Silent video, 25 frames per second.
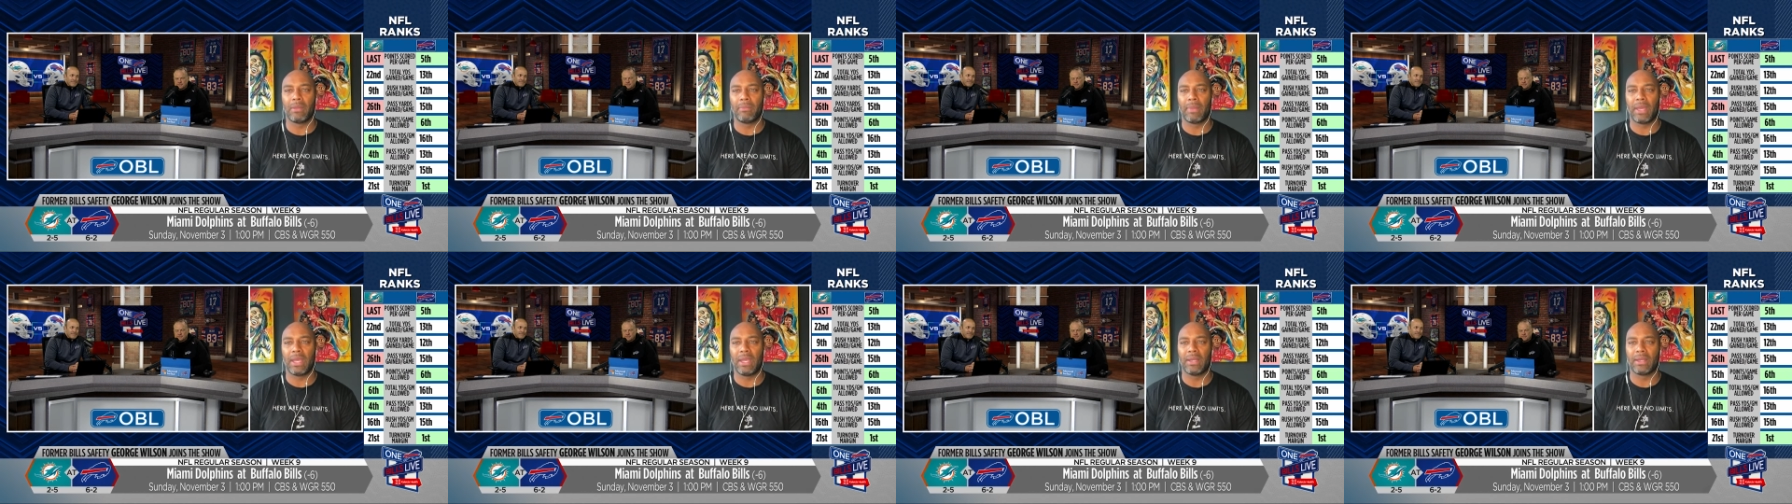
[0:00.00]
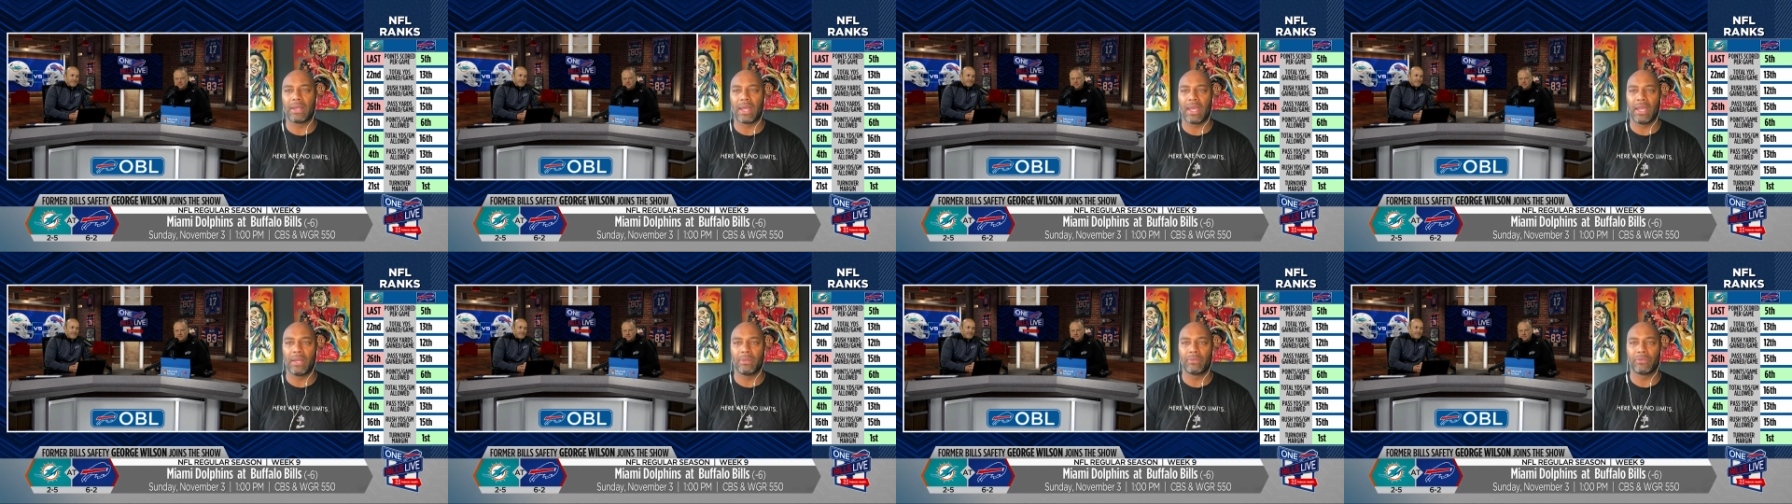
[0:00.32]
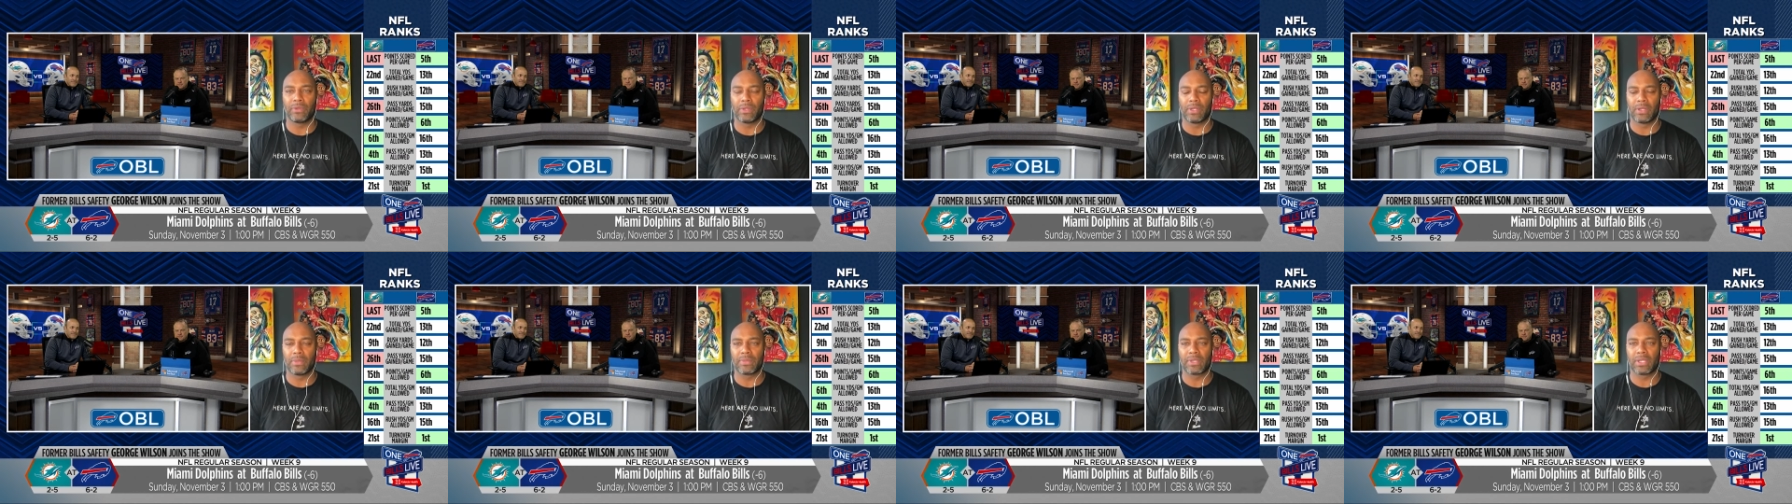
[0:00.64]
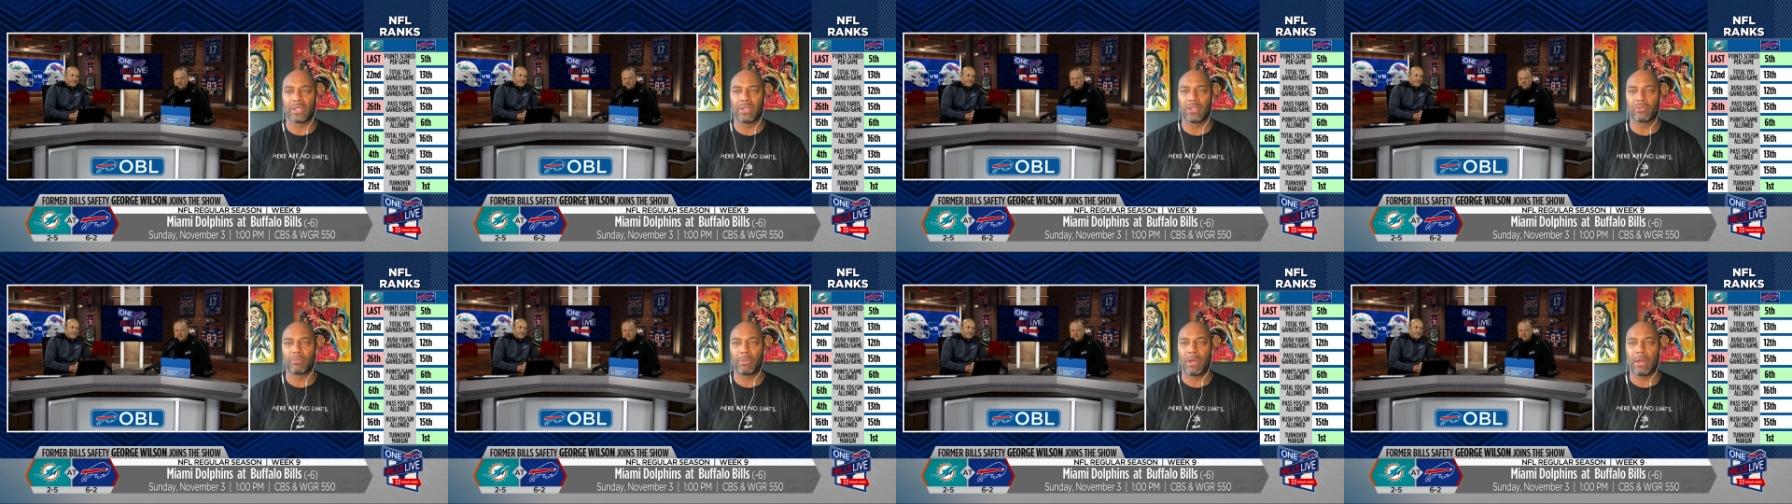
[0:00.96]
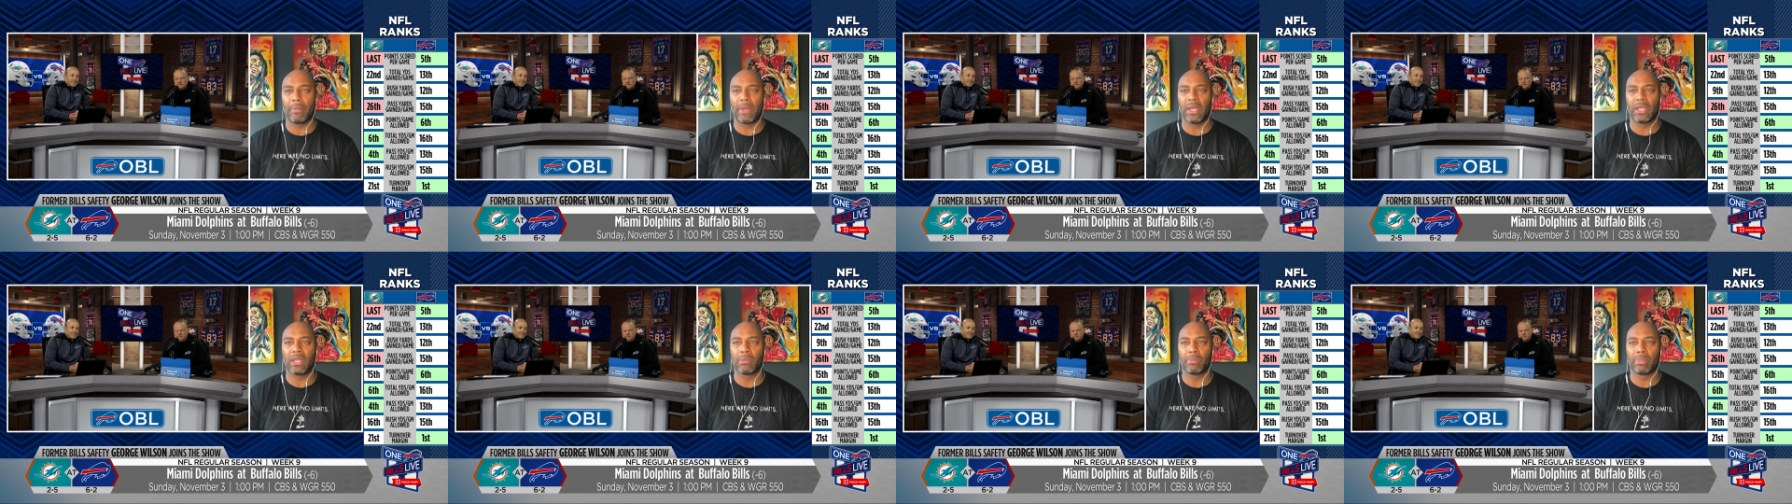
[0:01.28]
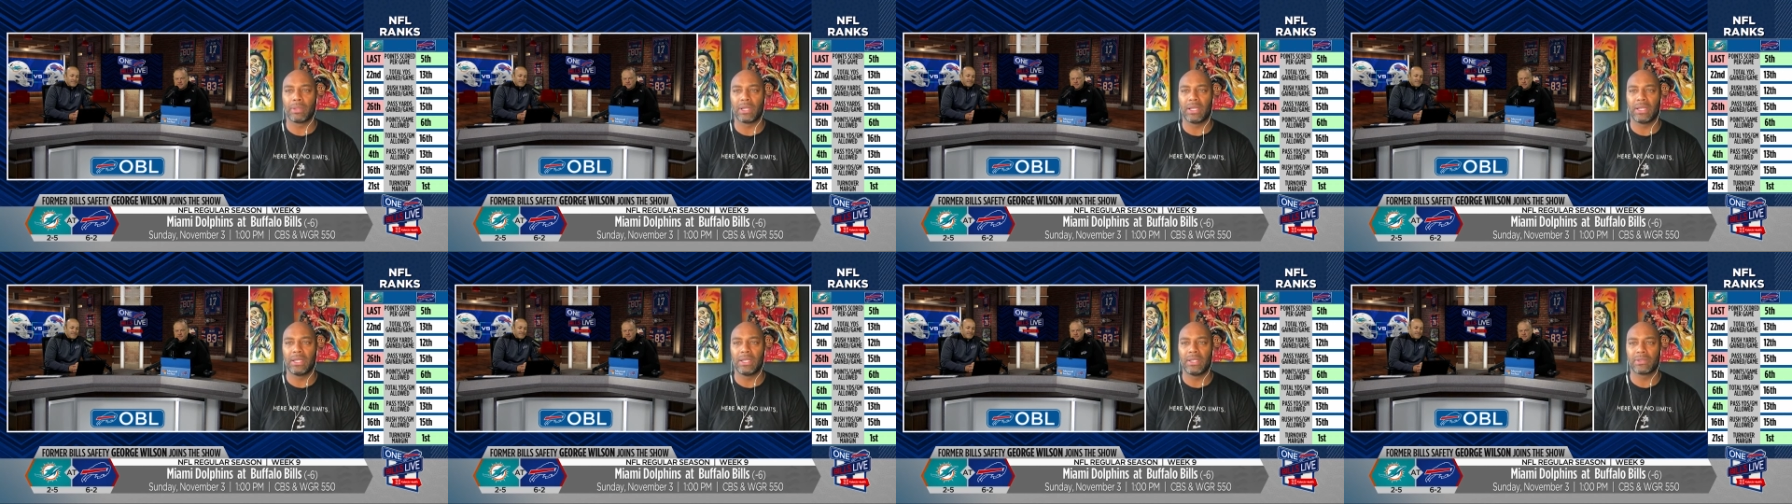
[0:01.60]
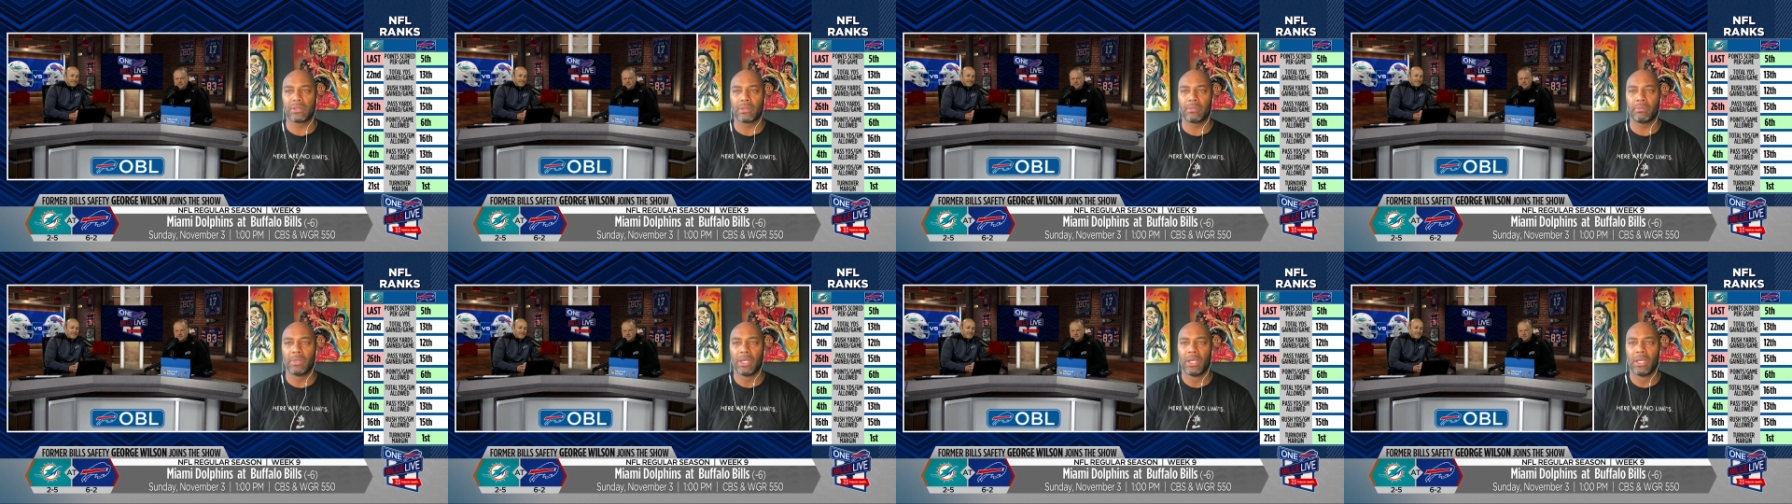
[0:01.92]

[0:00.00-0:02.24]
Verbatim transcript: made names for themselves by making plays and